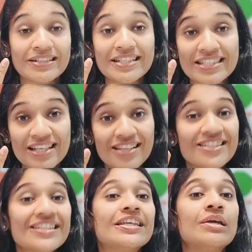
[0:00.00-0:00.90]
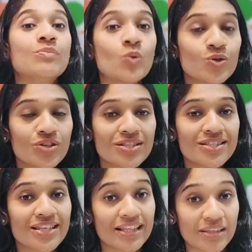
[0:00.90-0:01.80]
discussing the emotions
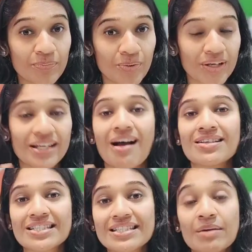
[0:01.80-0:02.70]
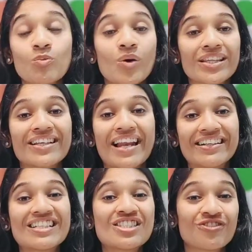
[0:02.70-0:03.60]
in the book and asking them what the
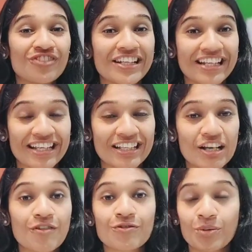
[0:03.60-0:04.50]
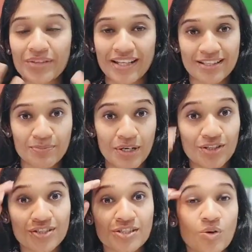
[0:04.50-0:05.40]
character is feeling from their
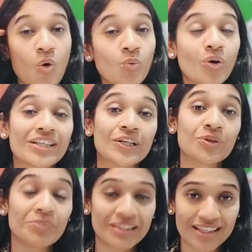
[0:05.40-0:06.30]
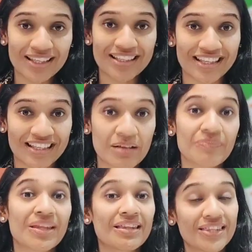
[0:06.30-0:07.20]
expressions or what they could be thinking.
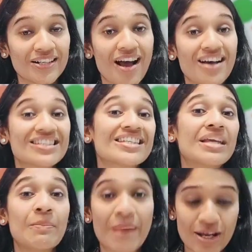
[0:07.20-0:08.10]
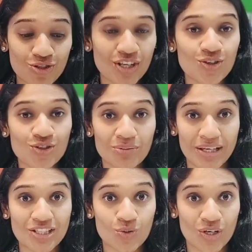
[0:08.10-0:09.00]
Third, asking
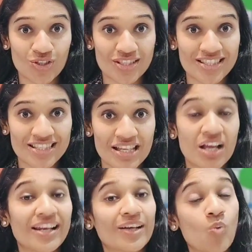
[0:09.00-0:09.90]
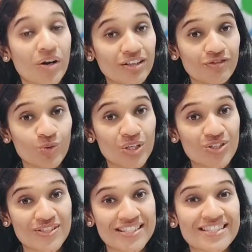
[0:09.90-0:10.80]
imagination-based questions like what-if
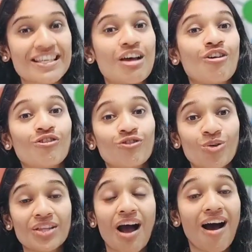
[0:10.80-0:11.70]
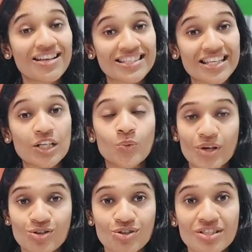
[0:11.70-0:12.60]
questions. Fourth, asking
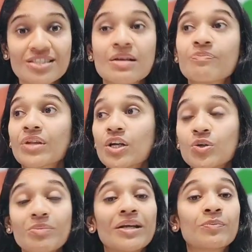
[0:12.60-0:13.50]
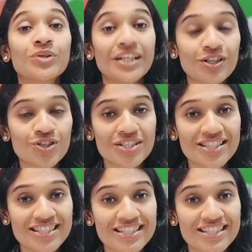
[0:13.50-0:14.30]
questions to make predictions.